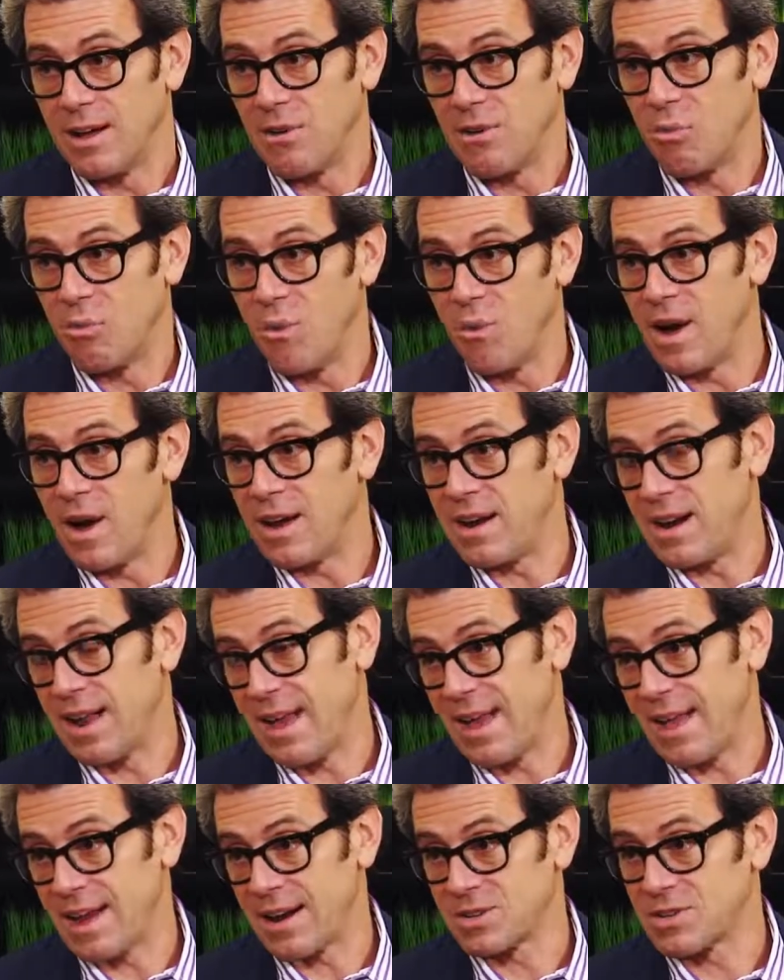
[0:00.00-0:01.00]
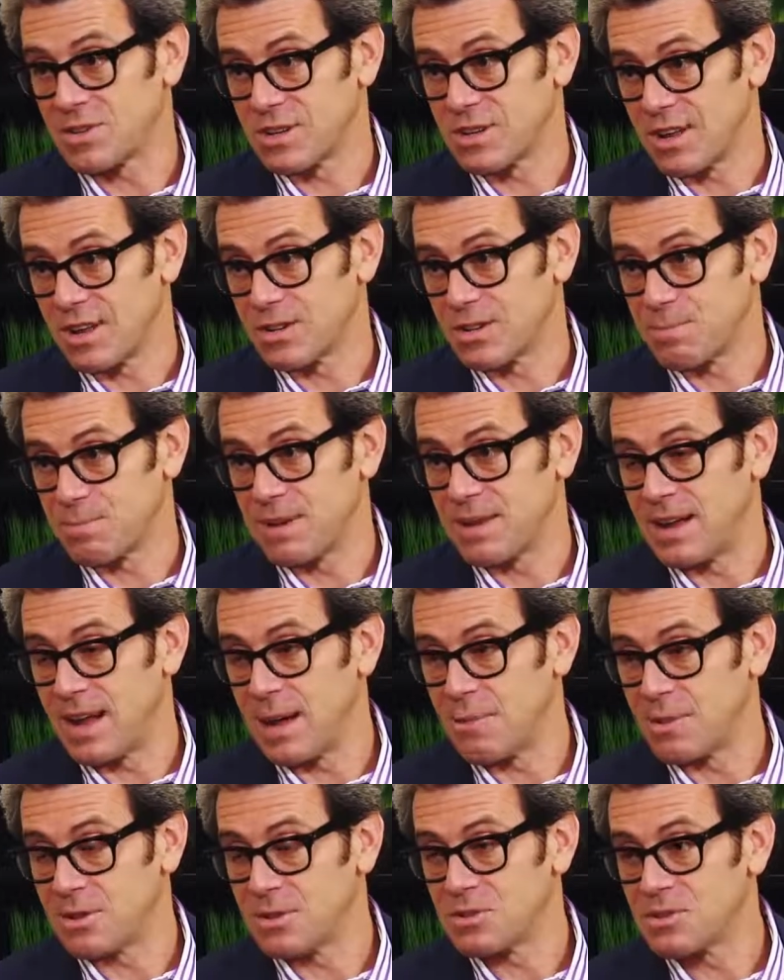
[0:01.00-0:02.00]
One actually on his
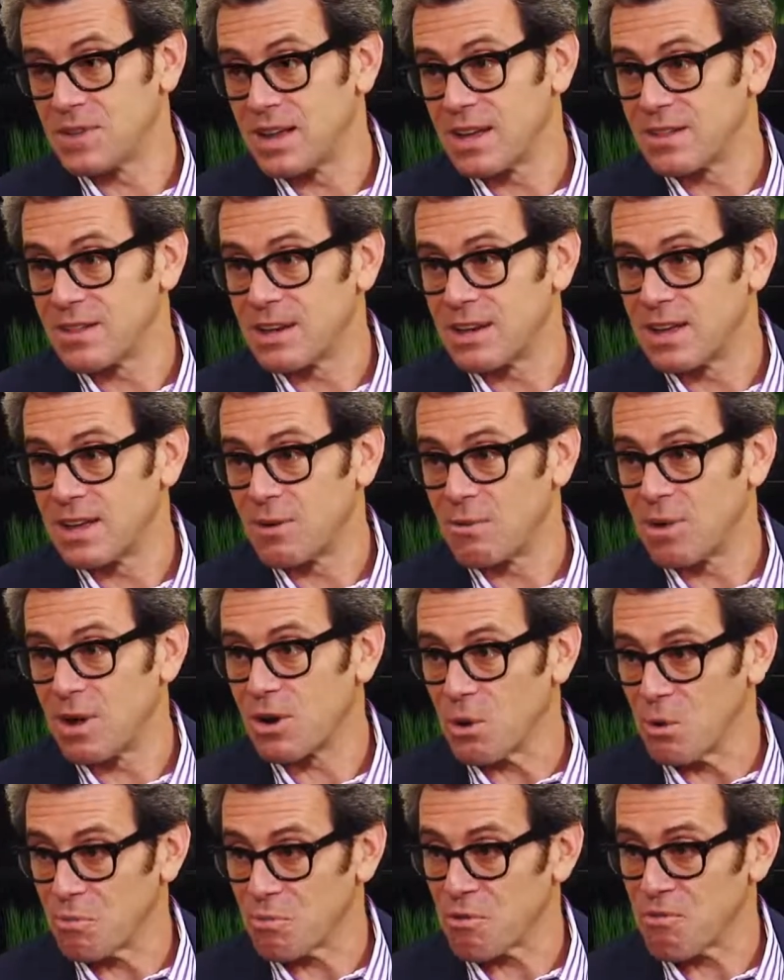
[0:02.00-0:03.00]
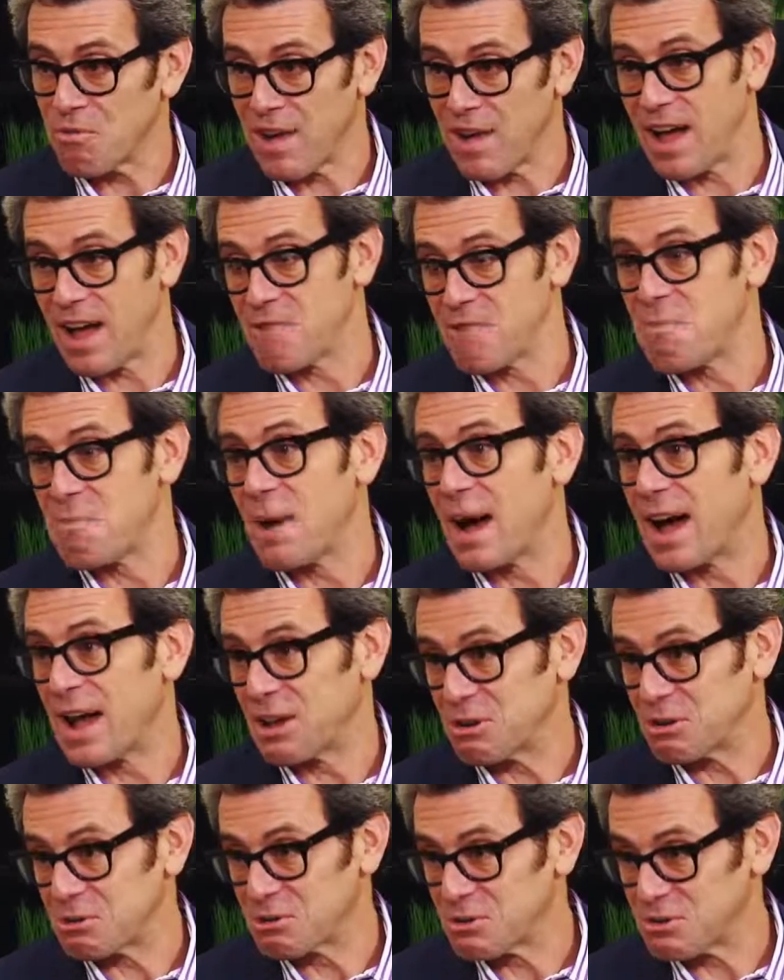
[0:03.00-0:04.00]
pedometer said that he went over 5
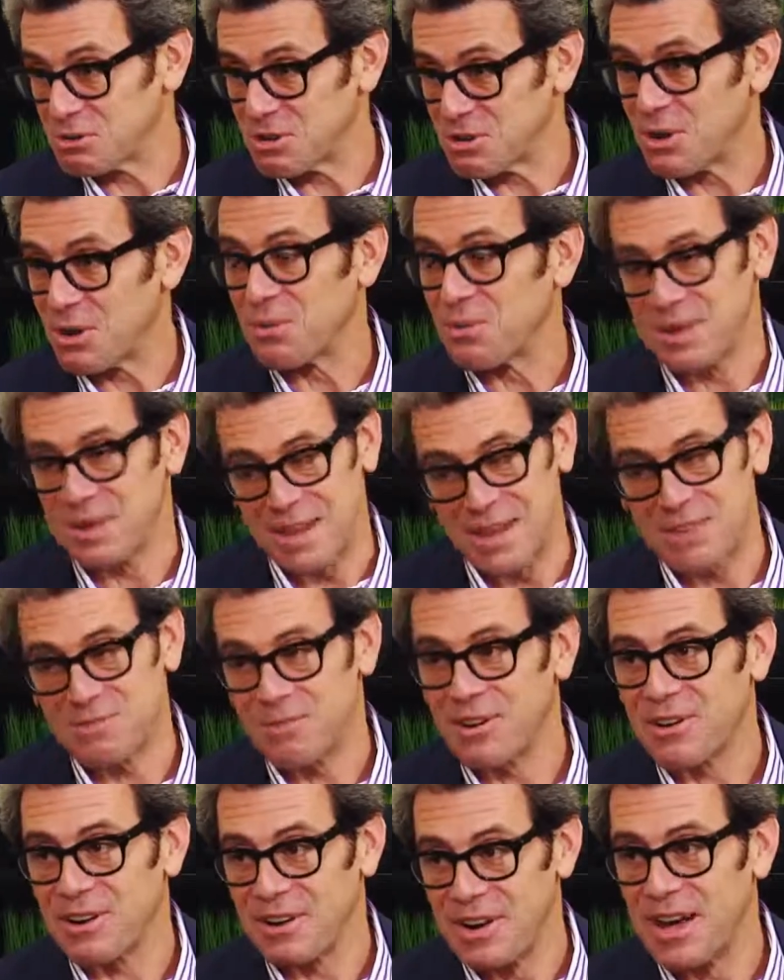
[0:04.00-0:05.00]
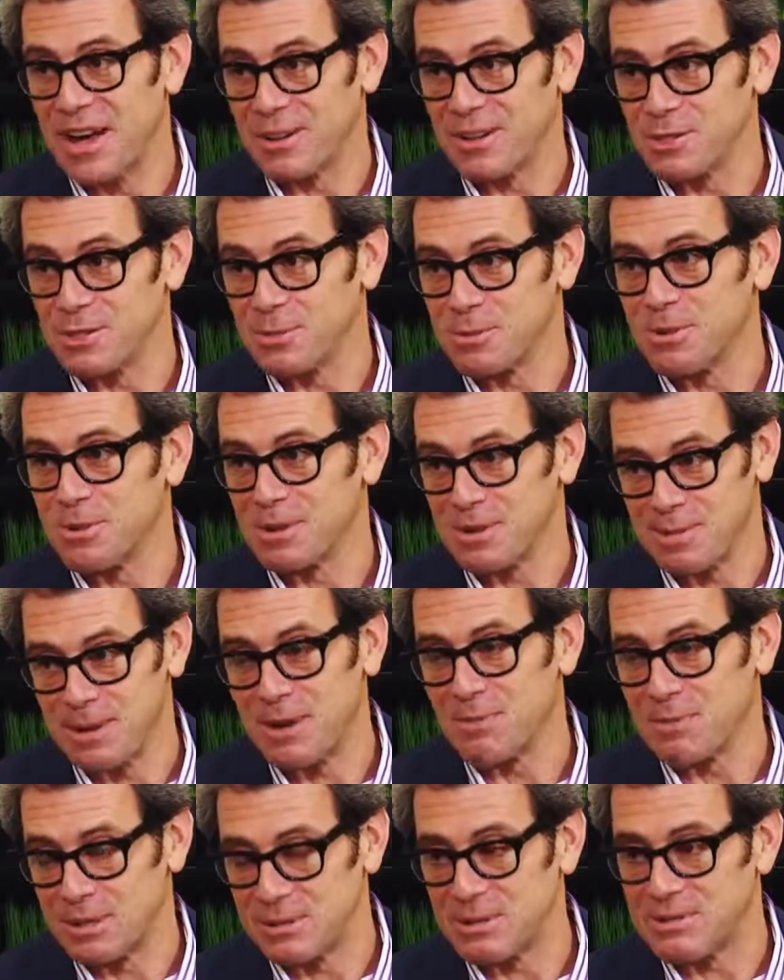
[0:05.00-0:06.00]
miles, so he's very knowledgeable
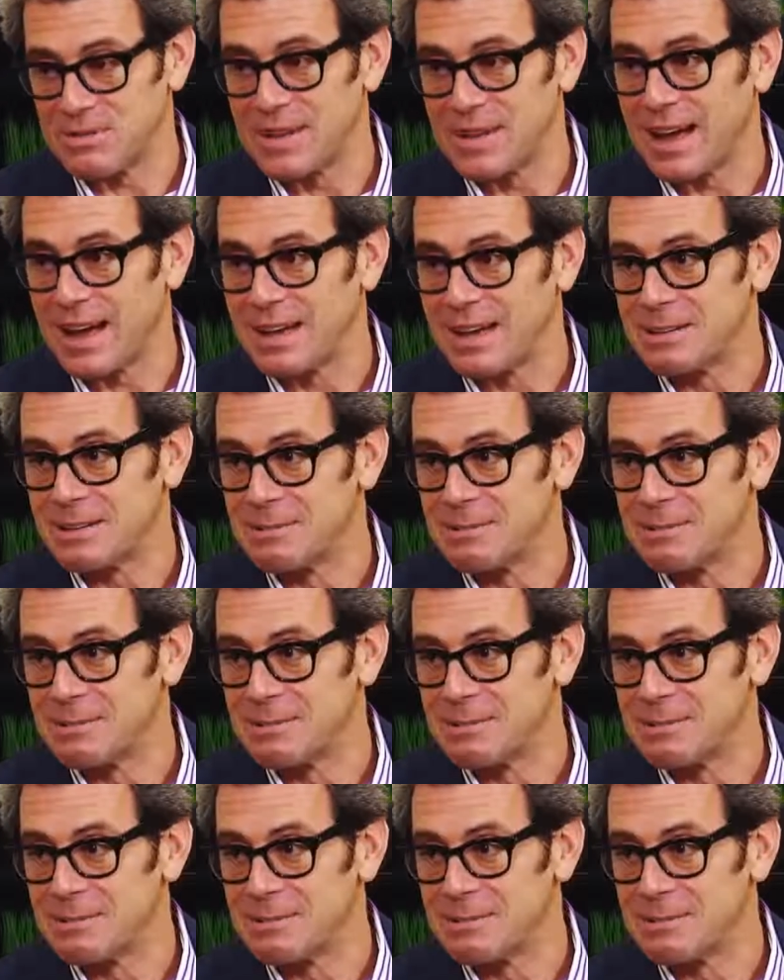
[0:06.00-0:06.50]
about what we've got.